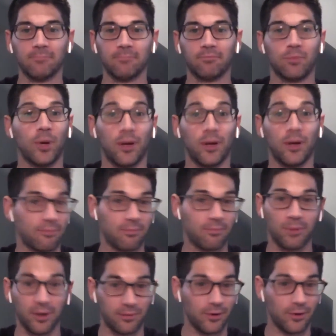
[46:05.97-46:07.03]
But
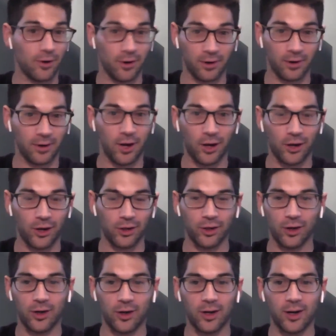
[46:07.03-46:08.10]
if you're a good
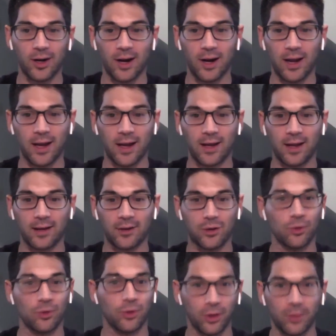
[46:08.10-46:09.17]
learner and
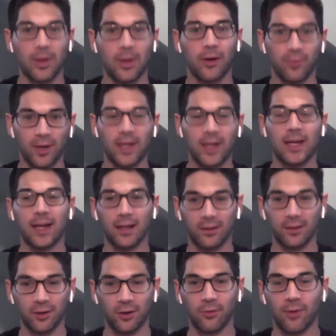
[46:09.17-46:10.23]
you learn by reading and
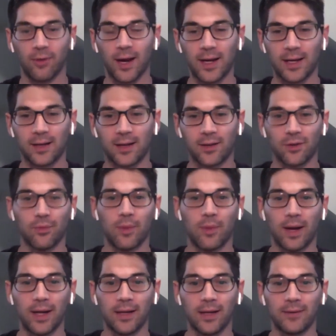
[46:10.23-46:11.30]
writing, you
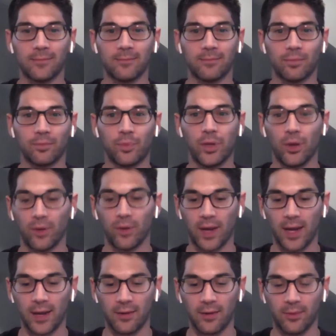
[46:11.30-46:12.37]
might be
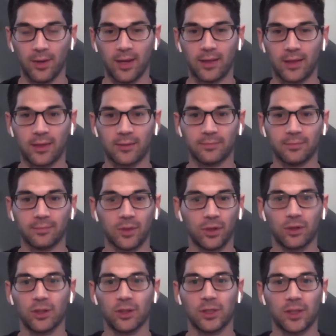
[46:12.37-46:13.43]
okay with, you're
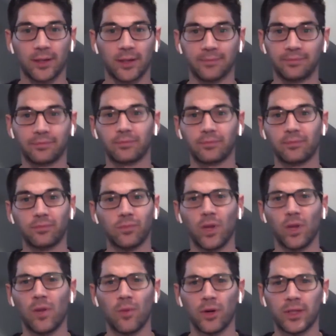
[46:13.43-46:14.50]
just like a
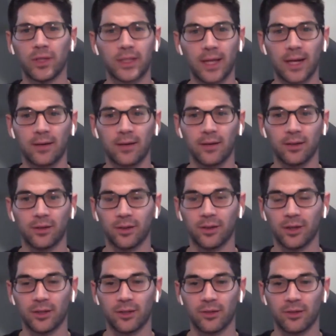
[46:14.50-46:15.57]
more standard
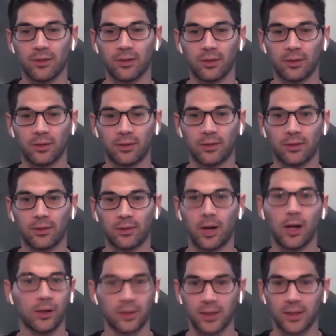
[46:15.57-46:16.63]
traditional
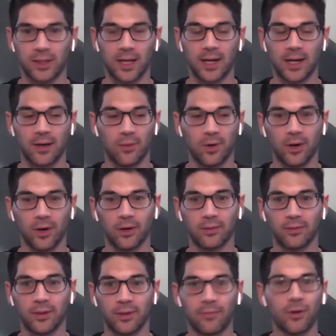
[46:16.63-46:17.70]
college setting where
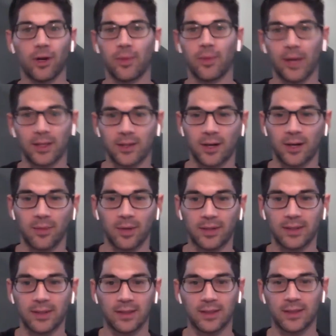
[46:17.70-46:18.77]
if you're going to be at
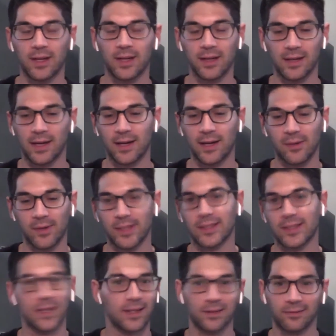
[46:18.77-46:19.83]
Starbucks and studying anyways,
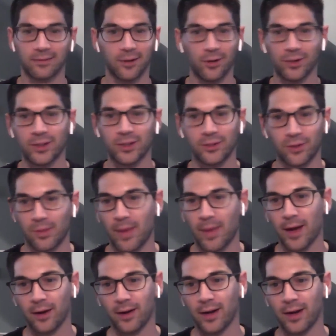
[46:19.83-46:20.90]
then it doesn't really
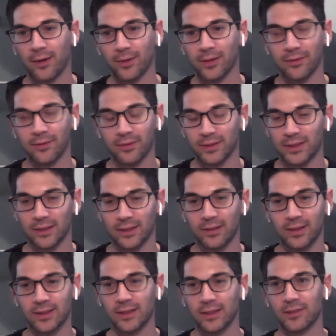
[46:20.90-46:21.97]
matter kind of what the
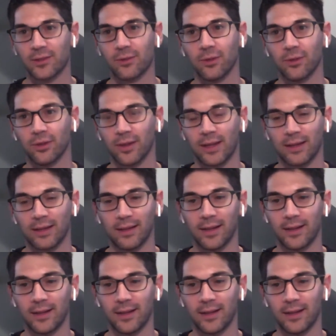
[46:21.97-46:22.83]
facilities at school are looking like.